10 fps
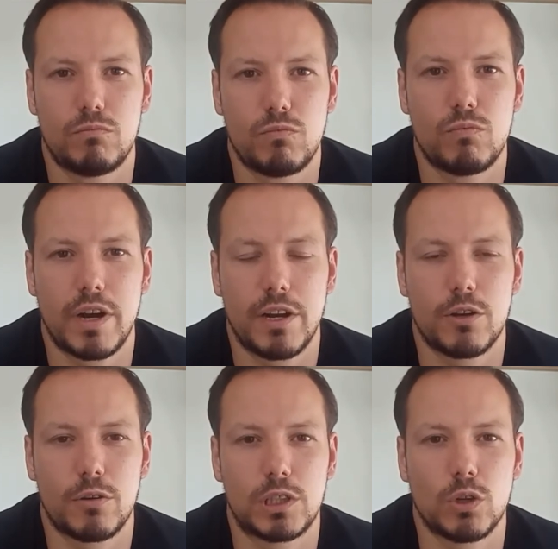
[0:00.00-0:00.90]
really
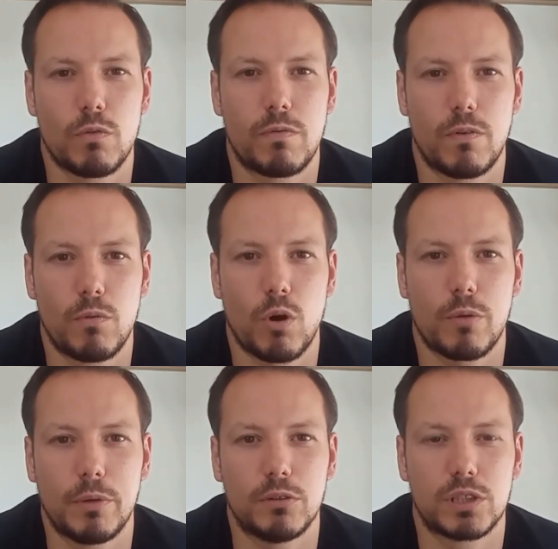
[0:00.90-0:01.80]
good sort of
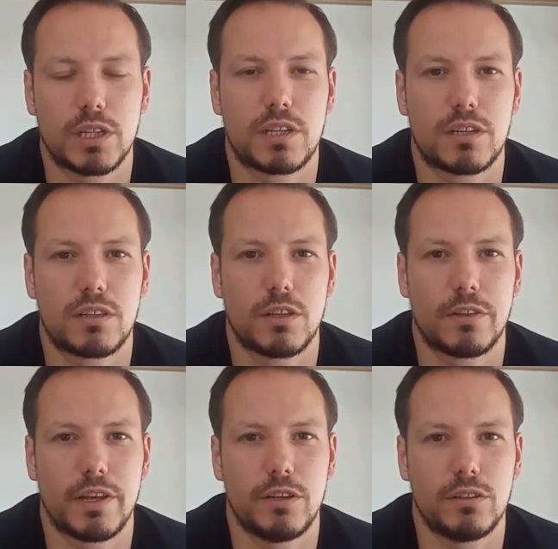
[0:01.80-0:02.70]
rock music
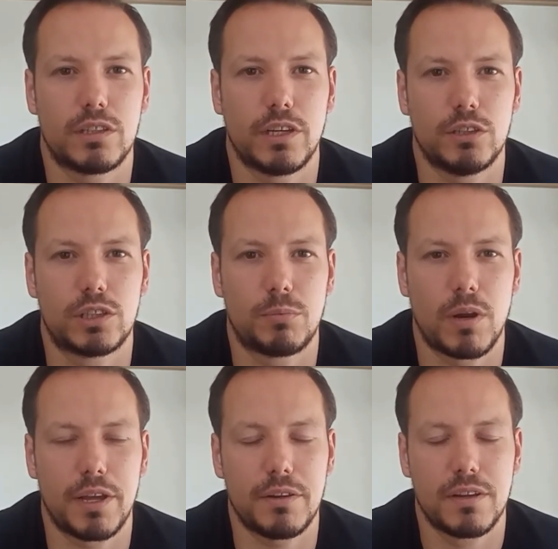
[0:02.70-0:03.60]
that they used to
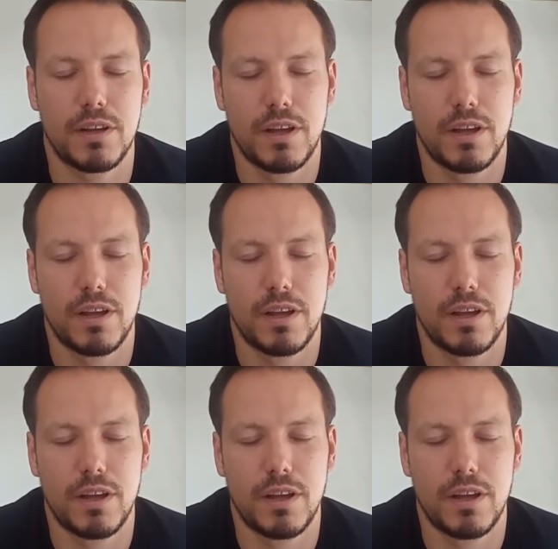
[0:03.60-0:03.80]
play.